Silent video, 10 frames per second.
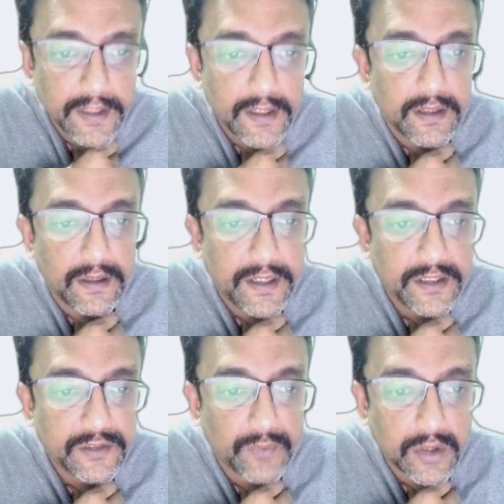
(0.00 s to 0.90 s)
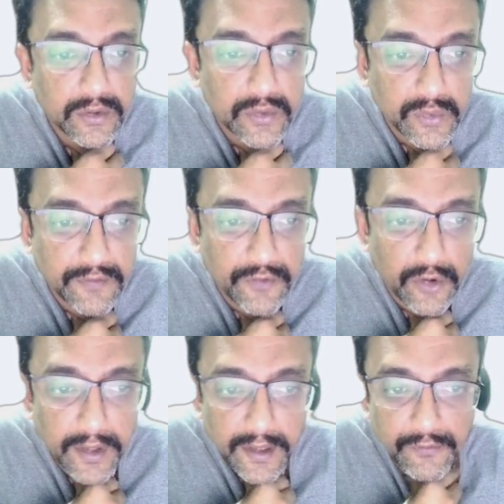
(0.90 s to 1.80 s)
Let's walk through the
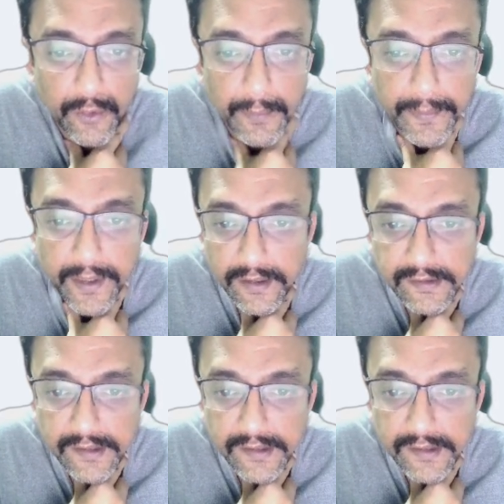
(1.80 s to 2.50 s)
following 4 pillars